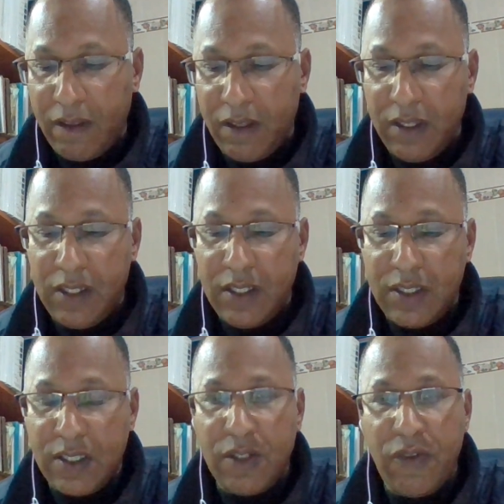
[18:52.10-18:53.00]

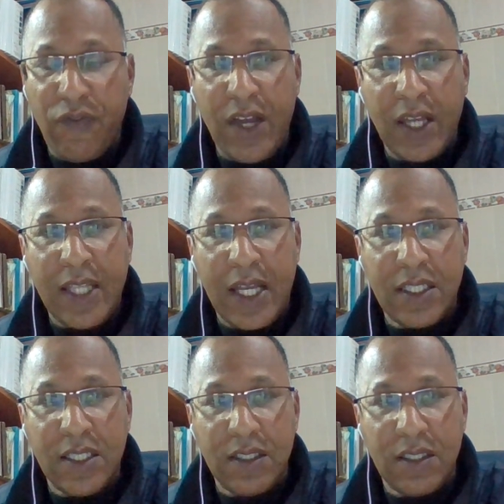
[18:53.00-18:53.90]
the fact
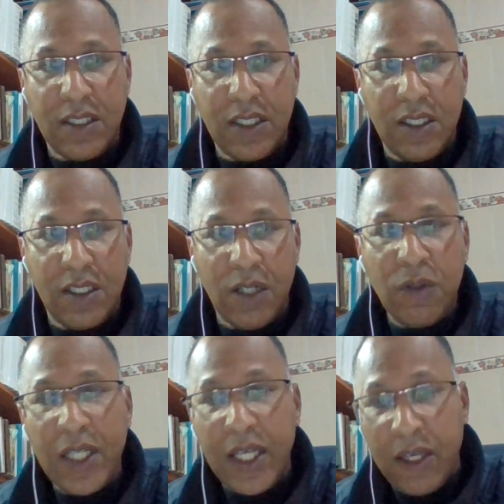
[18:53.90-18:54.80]
that
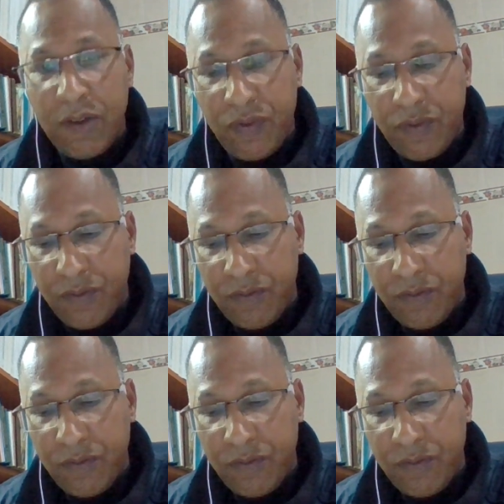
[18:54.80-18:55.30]
only if